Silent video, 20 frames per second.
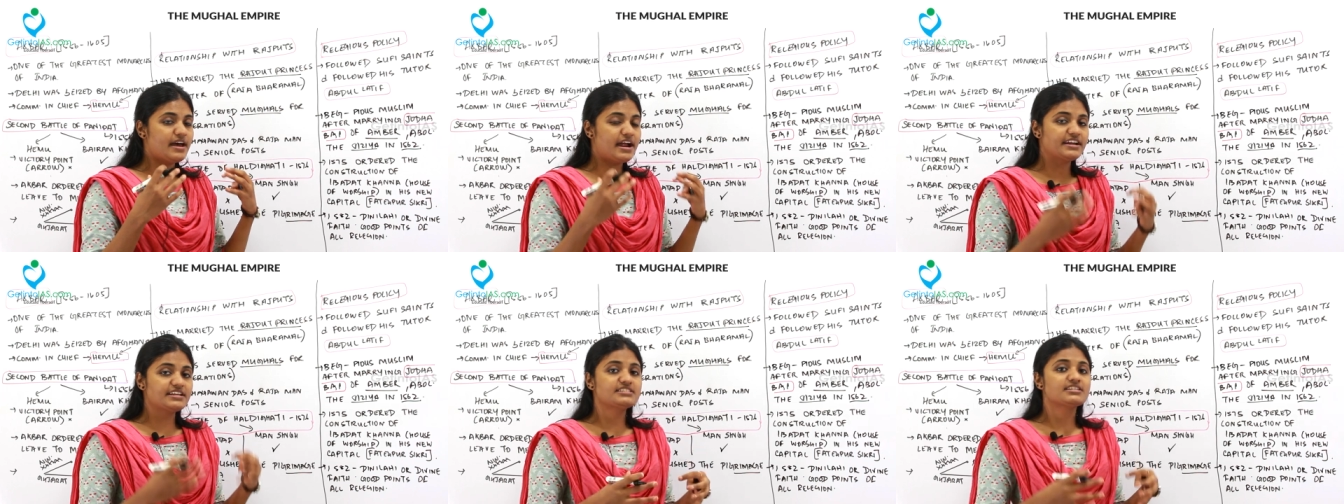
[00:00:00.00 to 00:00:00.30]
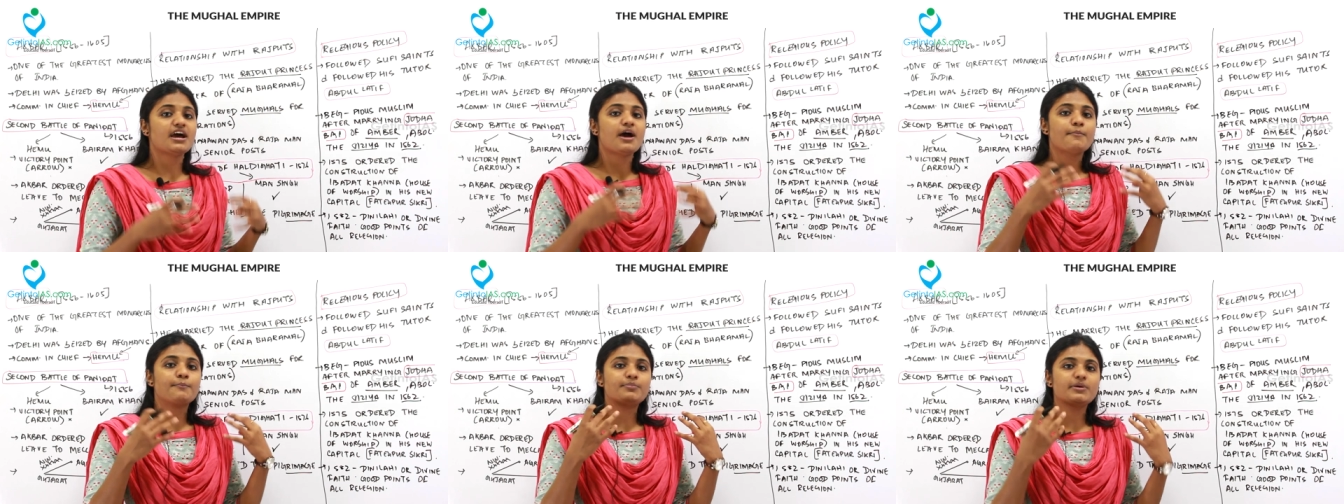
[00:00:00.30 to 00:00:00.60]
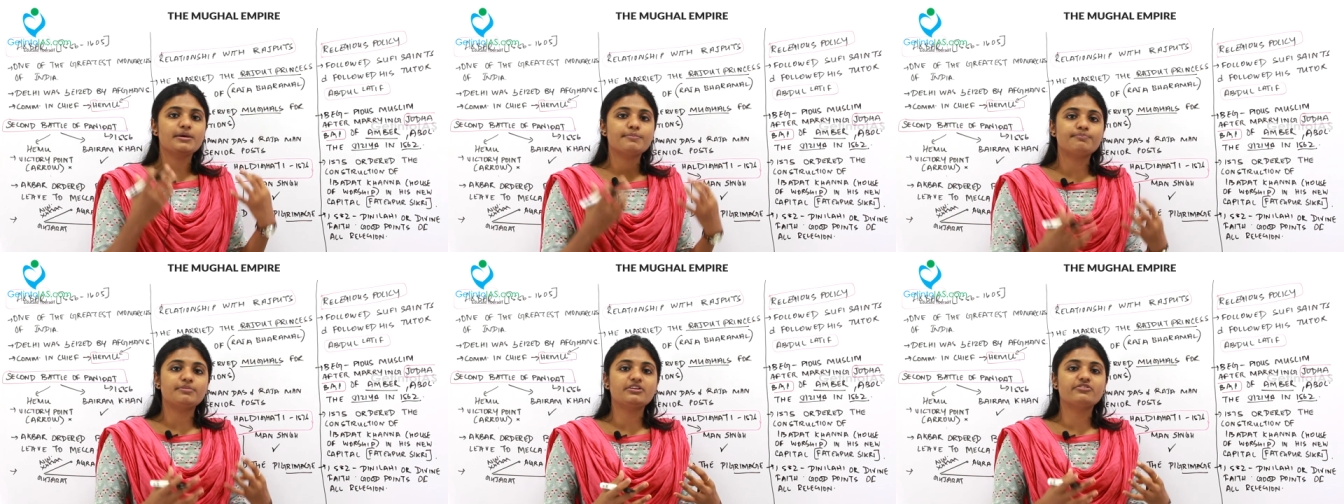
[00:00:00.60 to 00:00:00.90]
That is,
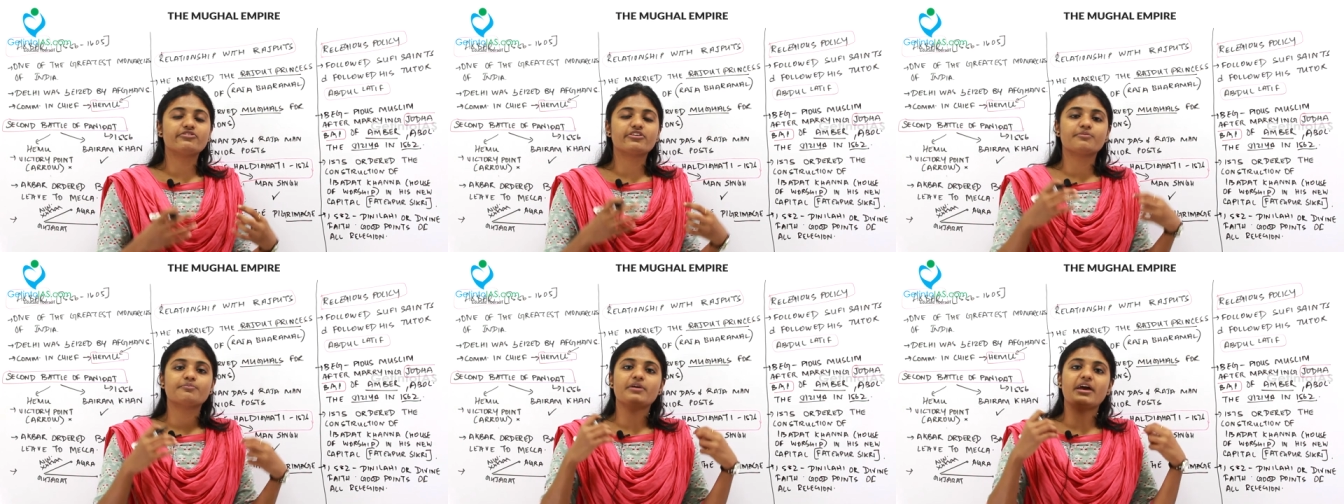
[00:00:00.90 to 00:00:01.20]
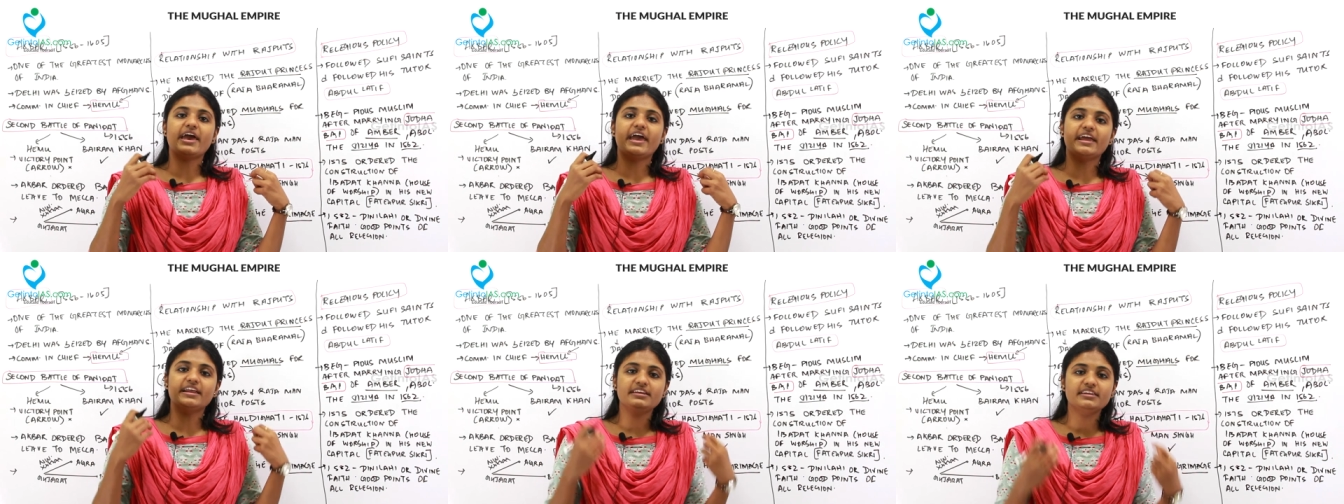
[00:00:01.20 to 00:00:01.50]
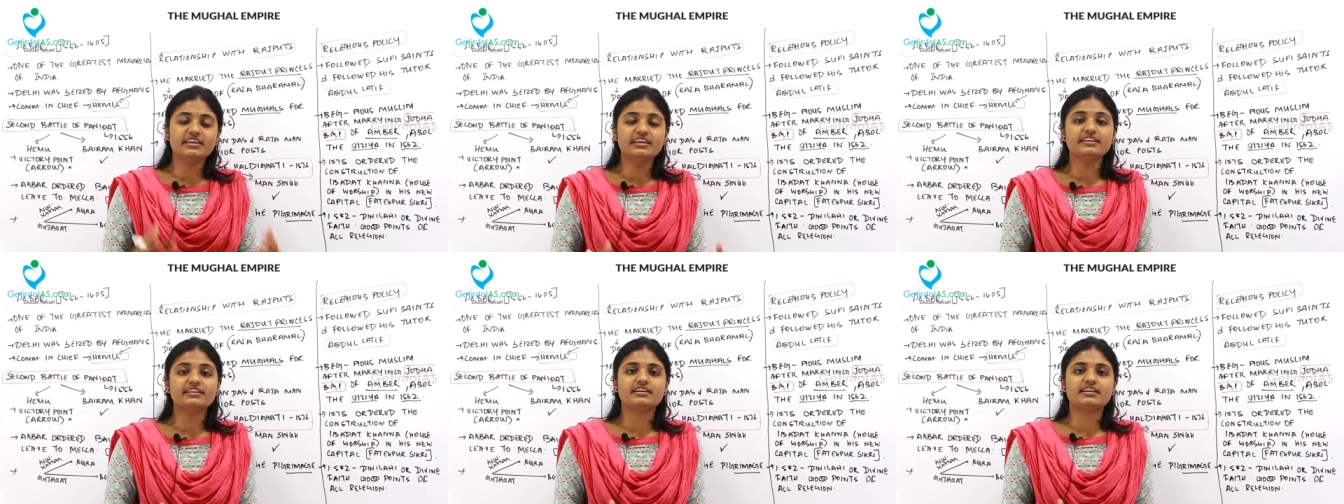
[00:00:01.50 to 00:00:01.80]
people from
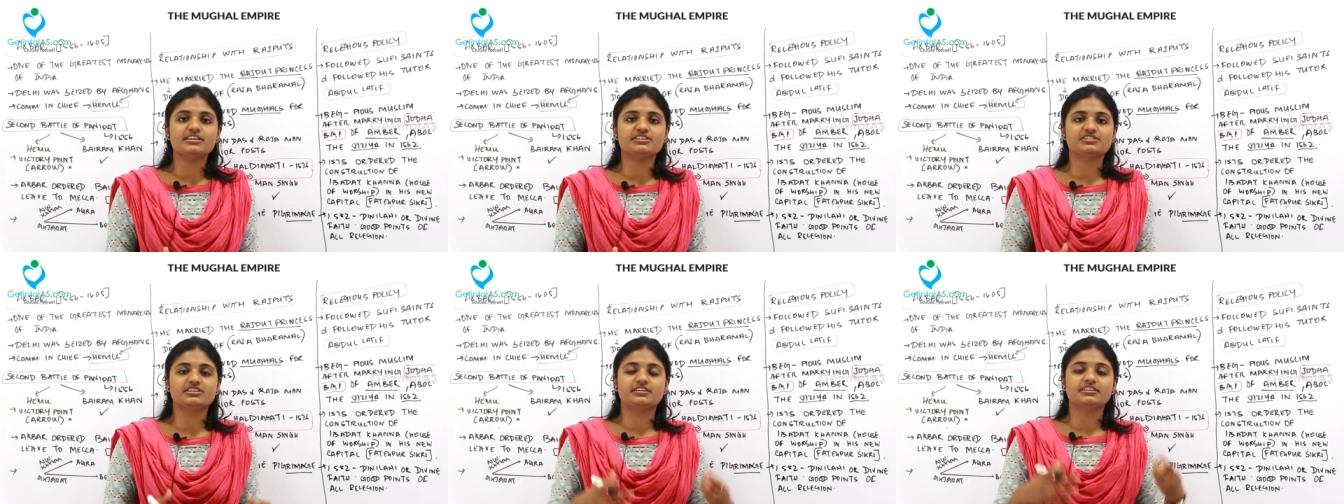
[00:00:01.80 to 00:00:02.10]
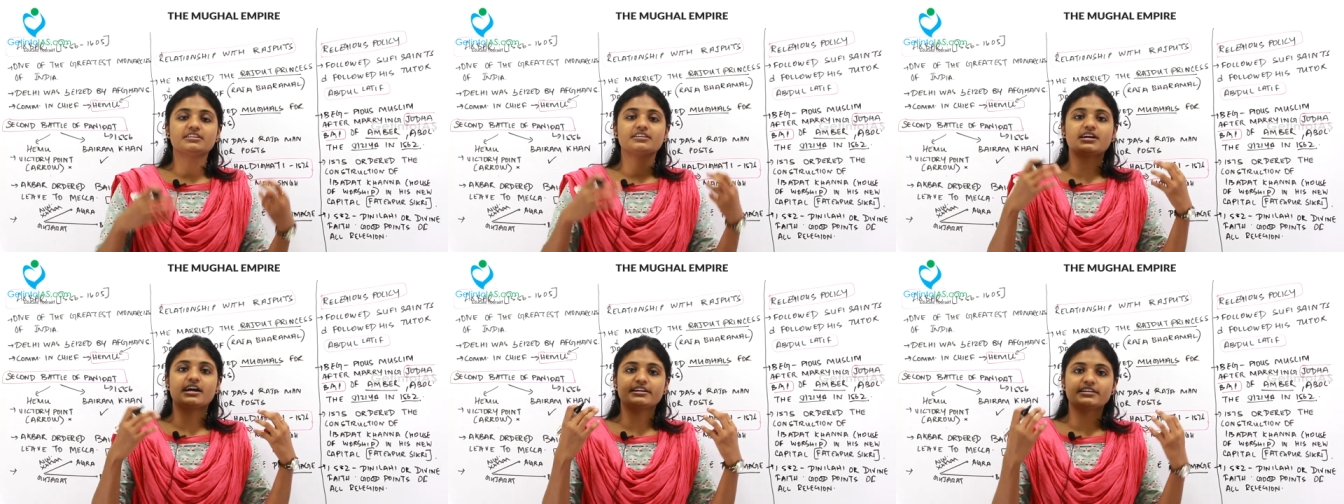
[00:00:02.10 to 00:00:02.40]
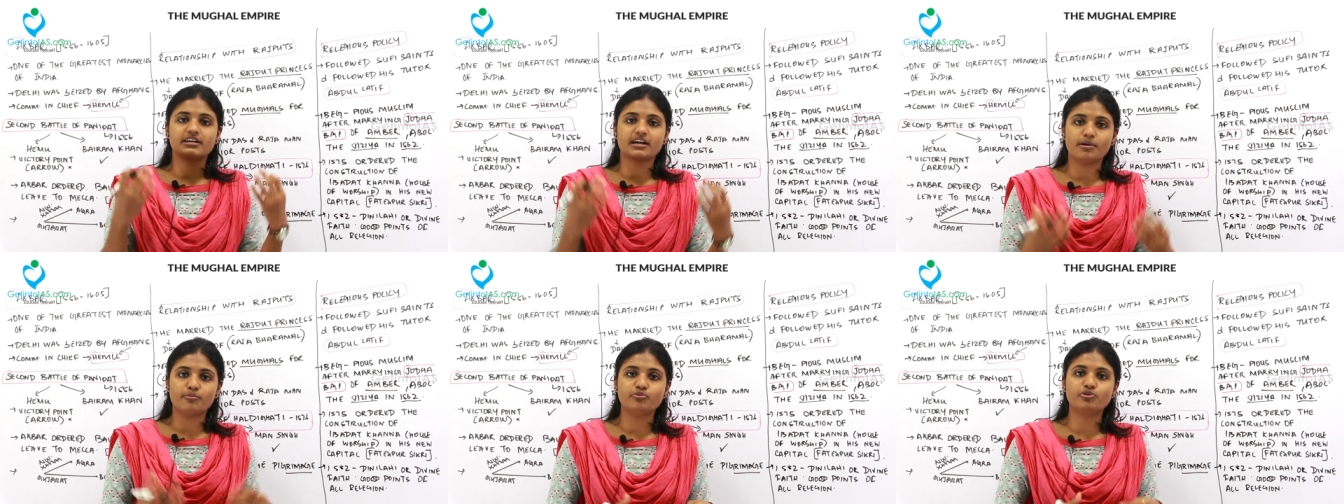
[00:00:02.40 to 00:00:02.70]
any religion
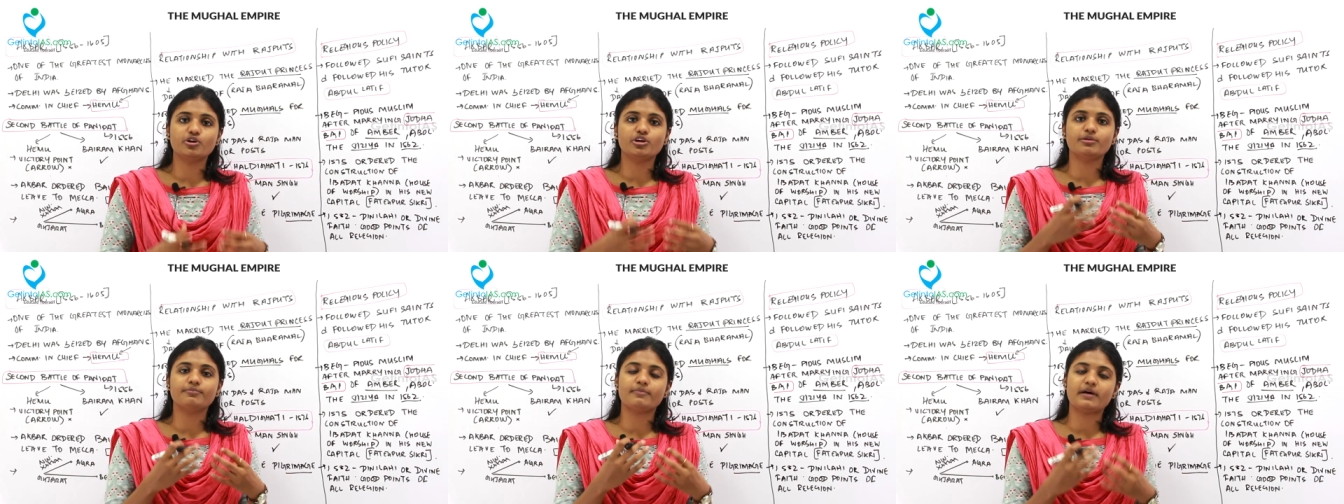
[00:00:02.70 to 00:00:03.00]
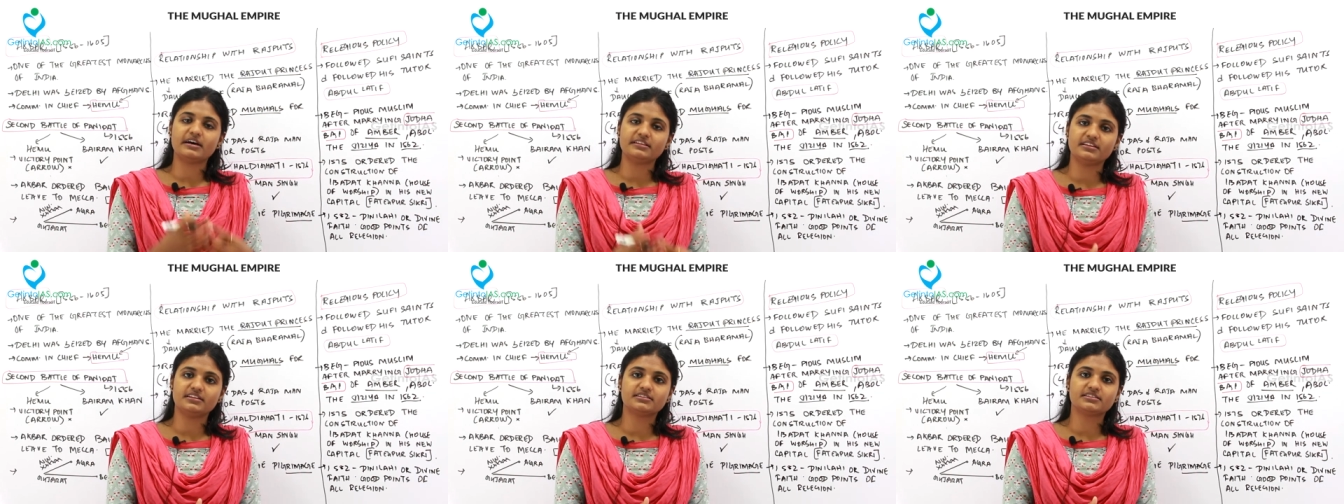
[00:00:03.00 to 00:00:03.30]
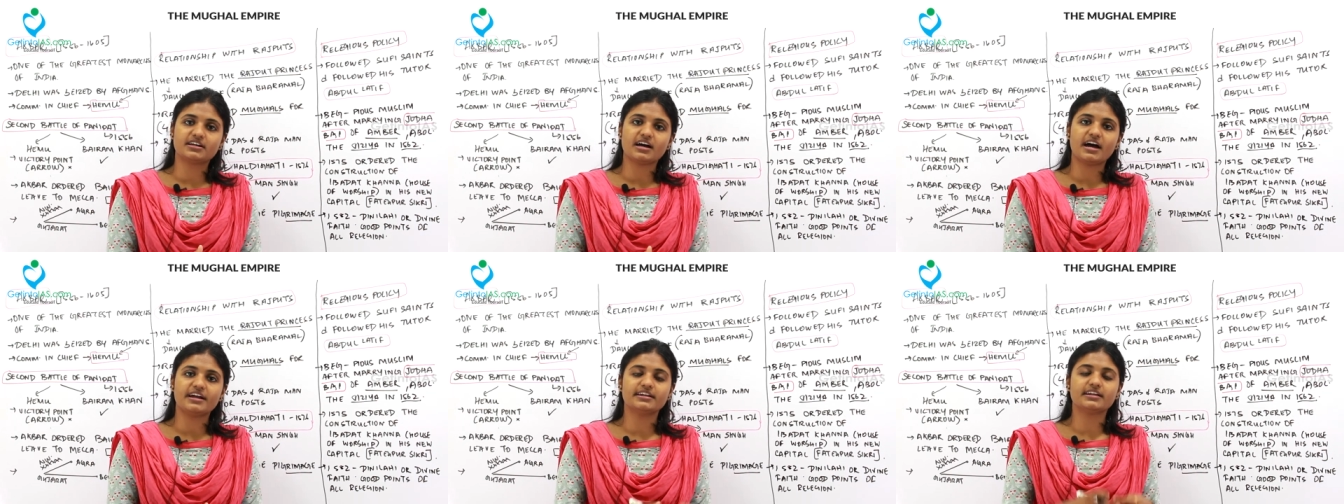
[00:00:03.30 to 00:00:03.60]
can come to
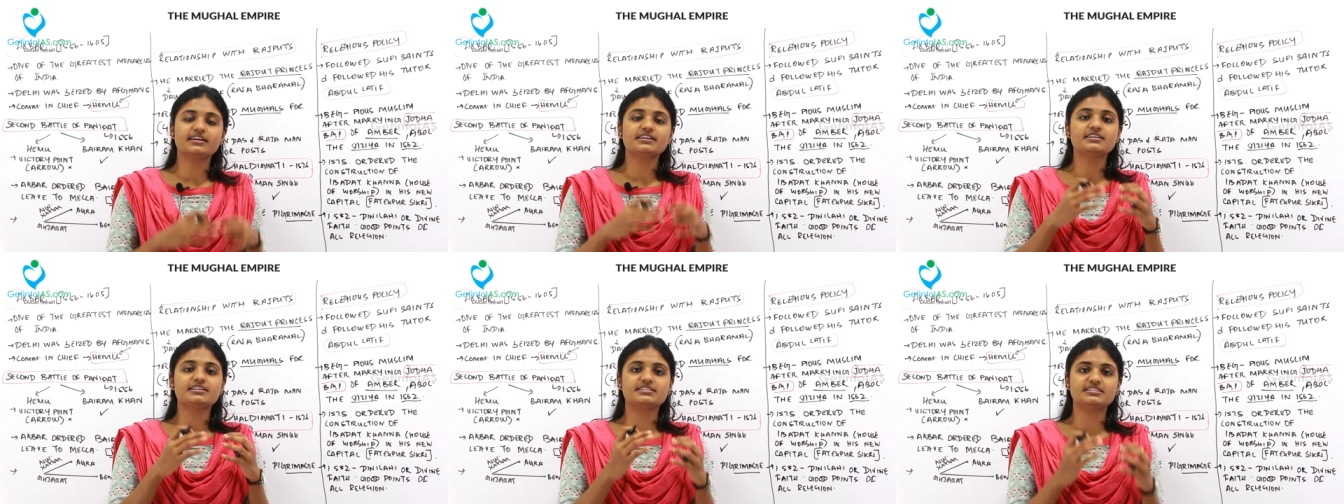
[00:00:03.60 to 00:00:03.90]
Ibadat Khana,